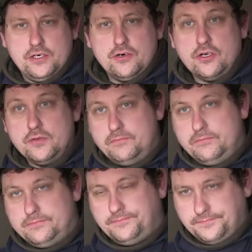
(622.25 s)
call
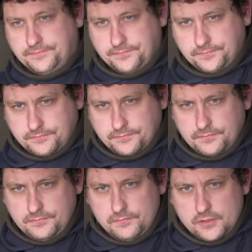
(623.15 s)

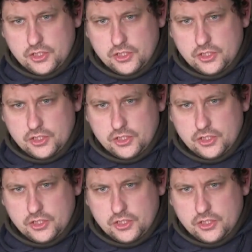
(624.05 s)
them.